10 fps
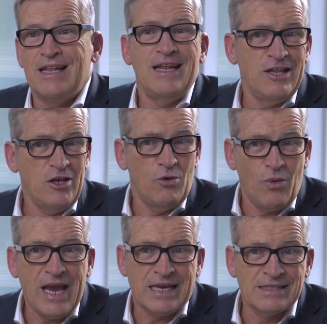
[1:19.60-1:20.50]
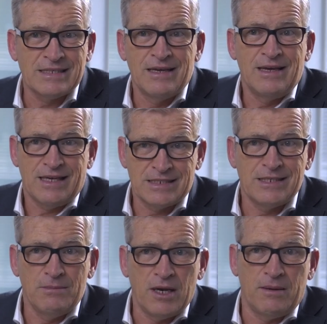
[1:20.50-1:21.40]
In the US, a
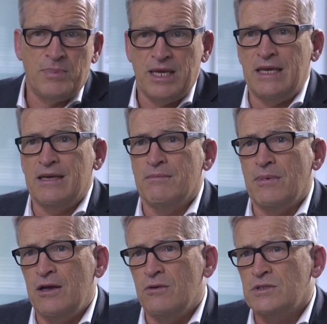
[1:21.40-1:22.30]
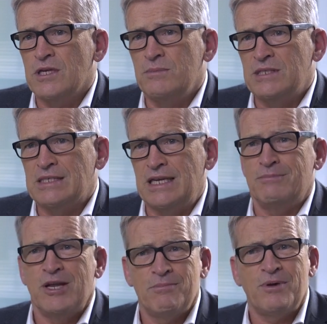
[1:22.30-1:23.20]
similar peak may also be
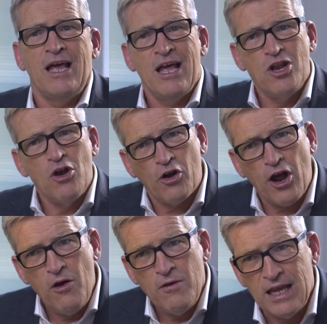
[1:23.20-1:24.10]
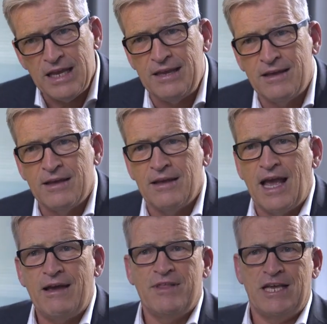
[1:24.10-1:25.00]
seen, but not only
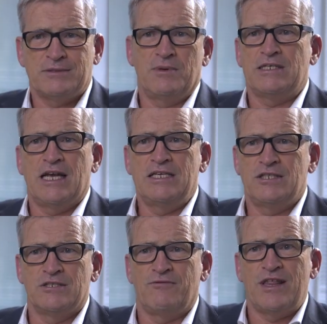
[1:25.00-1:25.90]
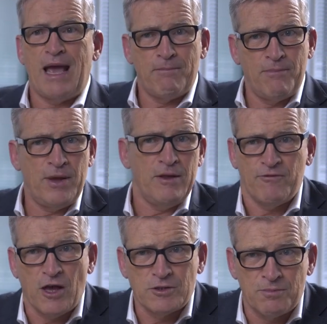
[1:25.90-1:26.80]
have the expectations for
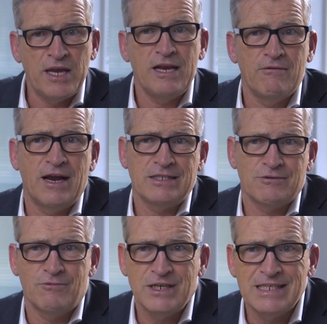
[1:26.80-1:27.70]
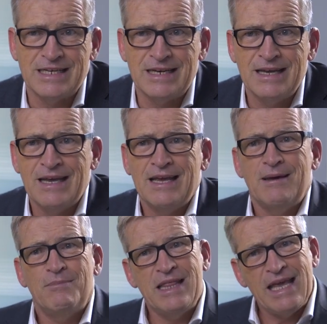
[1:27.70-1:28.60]
those peak rates risen,
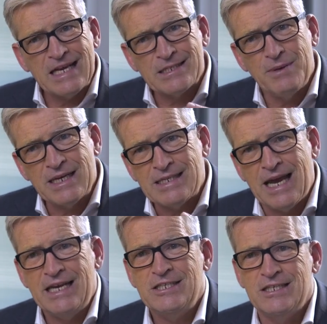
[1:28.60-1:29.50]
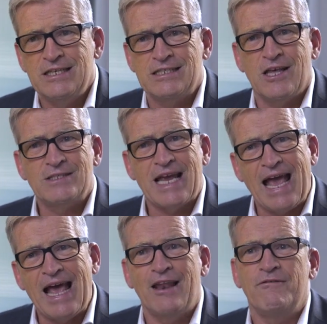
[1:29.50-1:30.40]
but the expectation is those
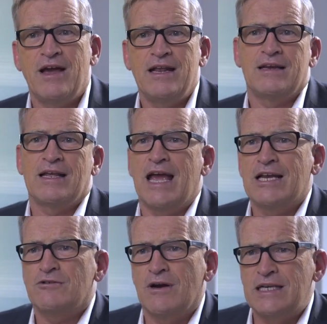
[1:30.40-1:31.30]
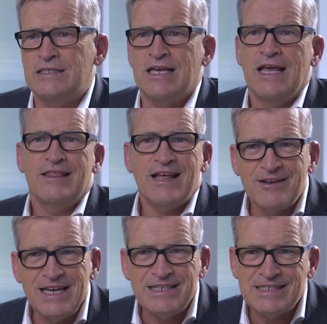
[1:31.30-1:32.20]
elevated cash rates, they'll
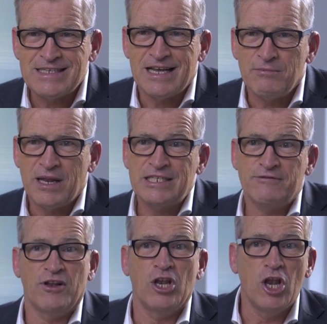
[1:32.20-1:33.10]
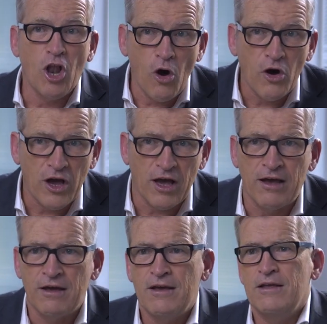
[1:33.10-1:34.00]
need to stay in place for
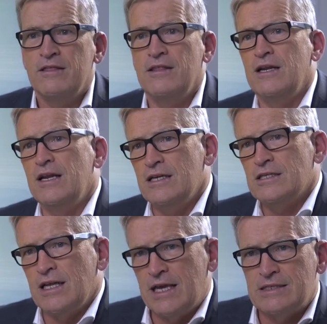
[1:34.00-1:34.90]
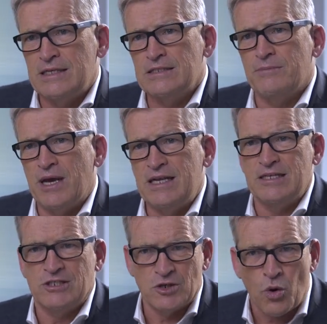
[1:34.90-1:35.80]
longer than initially
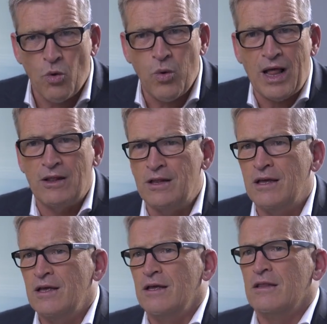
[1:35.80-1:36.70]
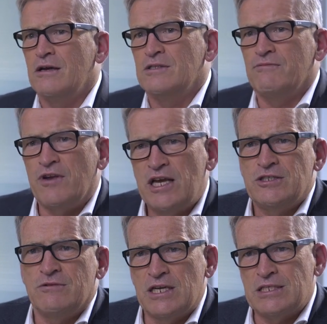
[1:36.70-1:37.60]
anticipated to quell those inflationary